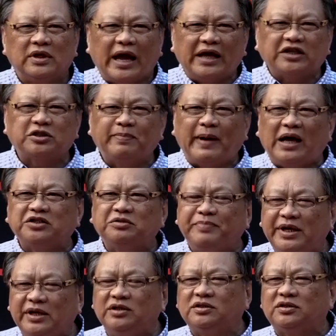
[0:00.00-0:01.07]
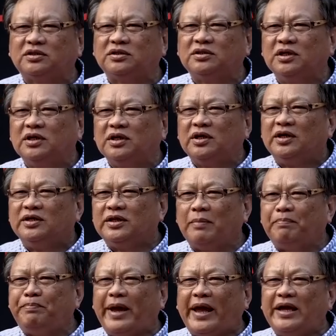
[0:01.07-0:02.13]
S-Pass means the
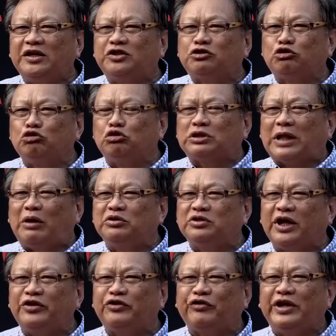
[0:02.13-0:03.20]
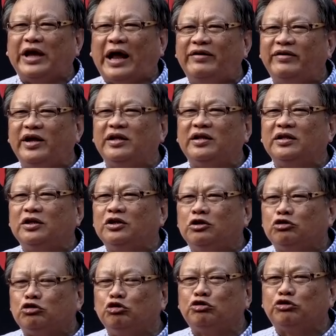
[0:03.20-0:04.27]
pay is 2,300
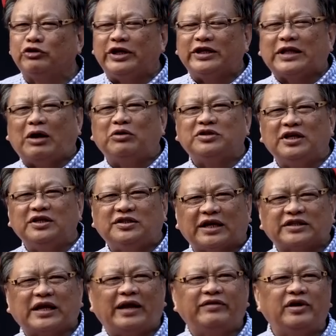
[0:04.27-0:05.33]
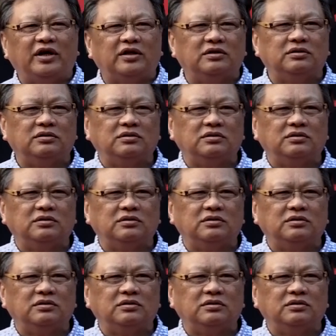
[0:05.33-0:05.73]
to 3,600.